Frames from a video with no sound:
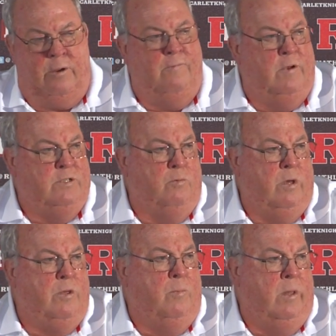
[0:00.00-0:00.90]
do visit
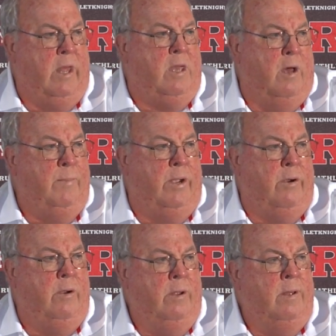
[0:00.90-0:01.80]
with them when they come
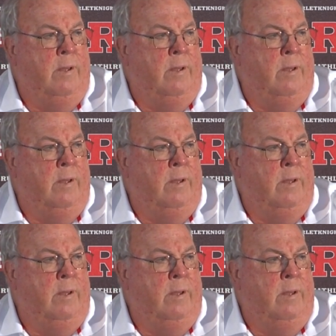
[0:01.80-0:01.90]
here,